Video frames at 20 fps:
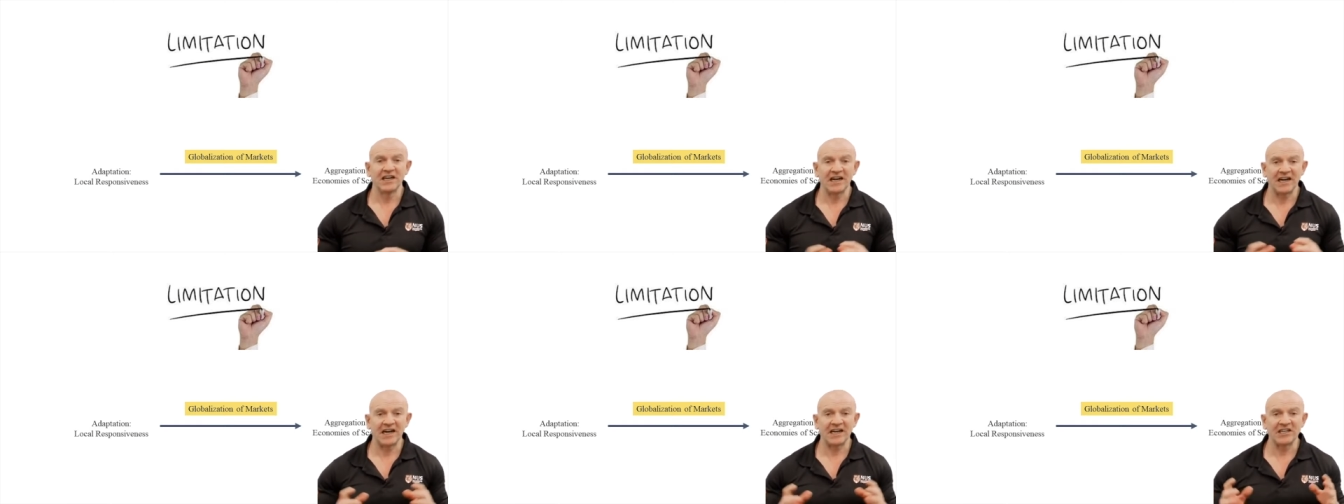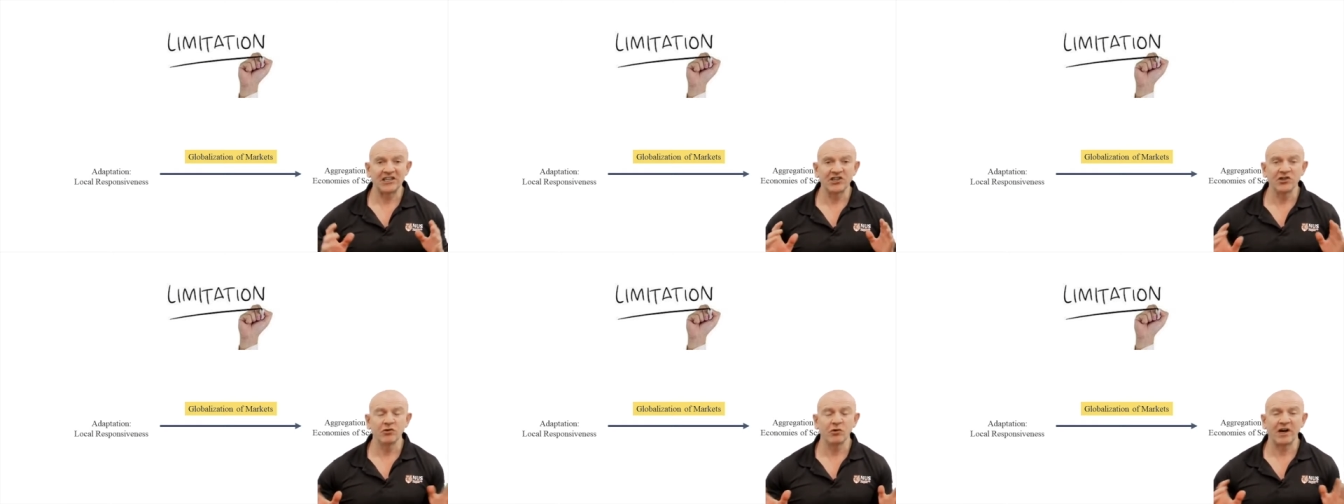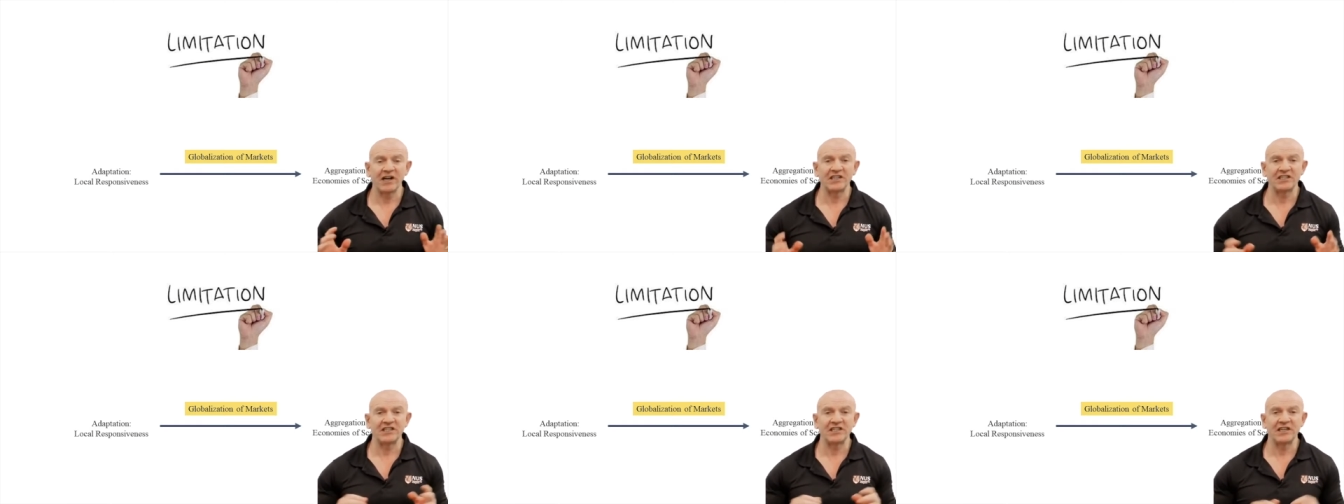a new
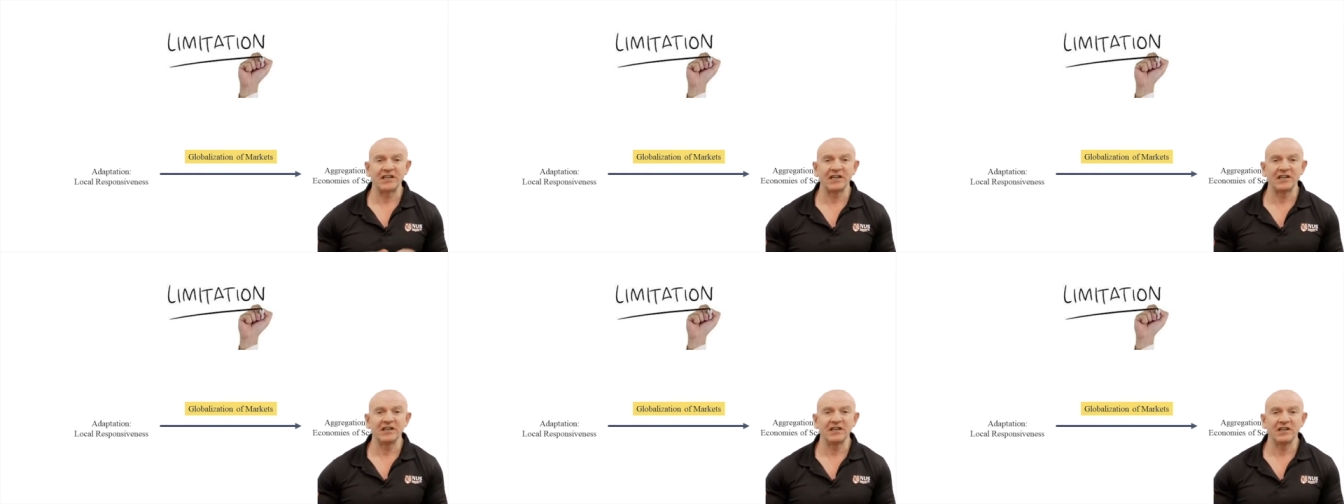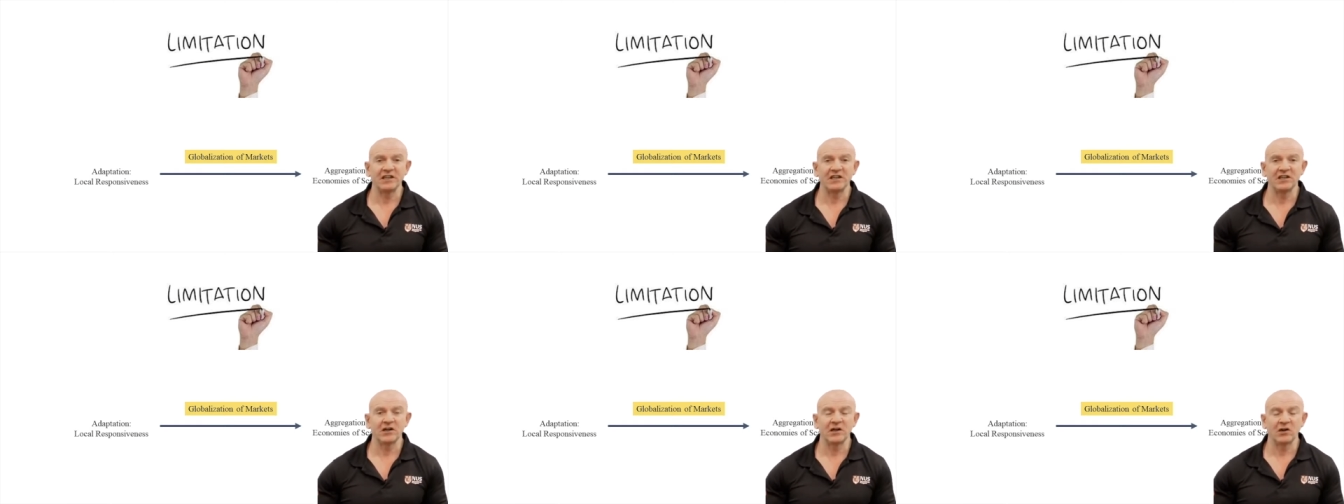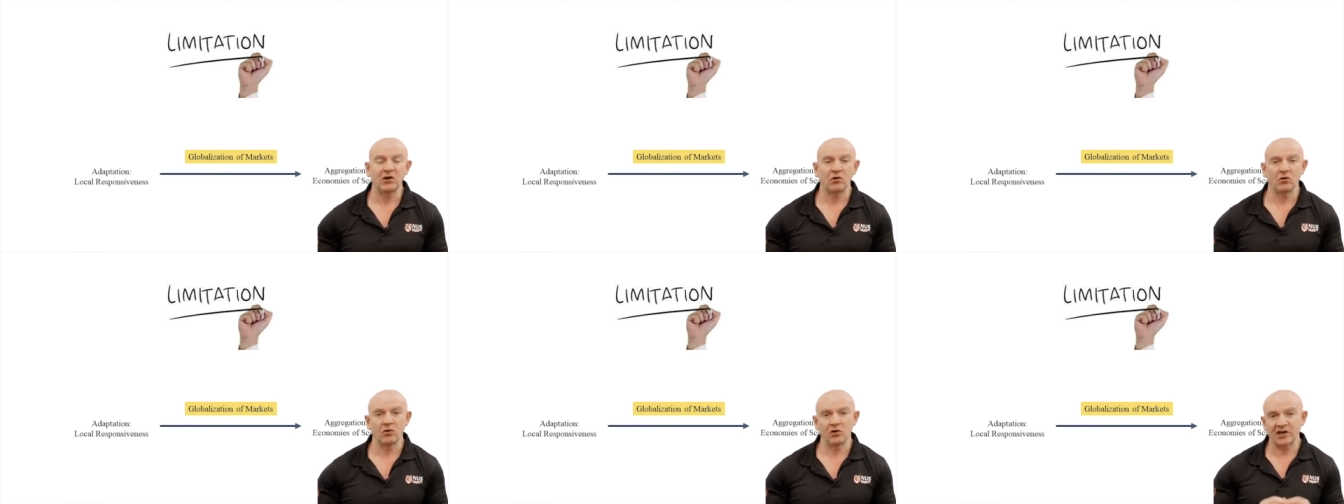idea
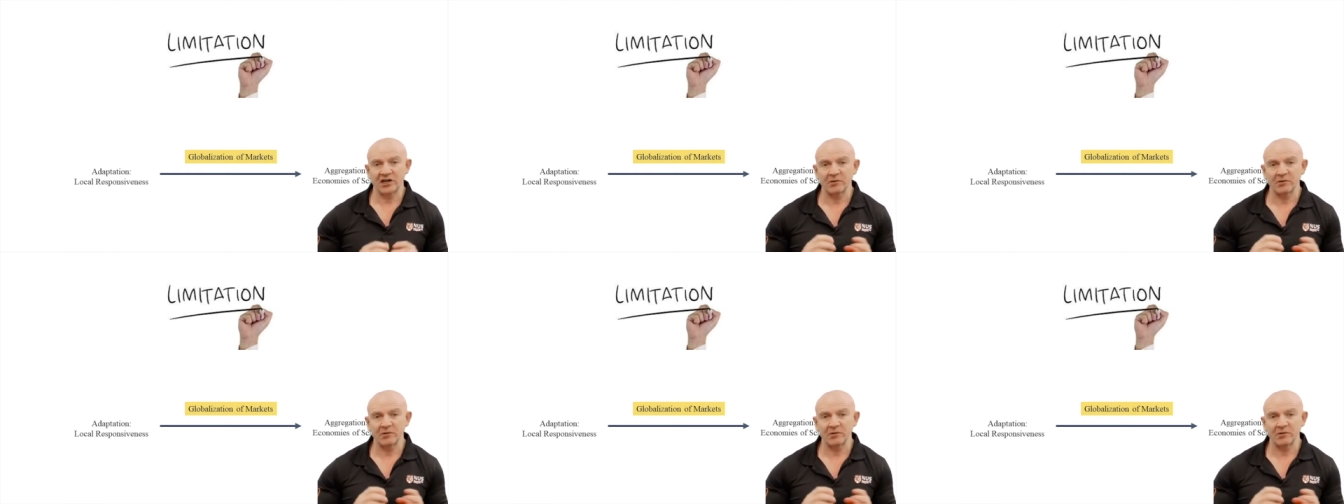or a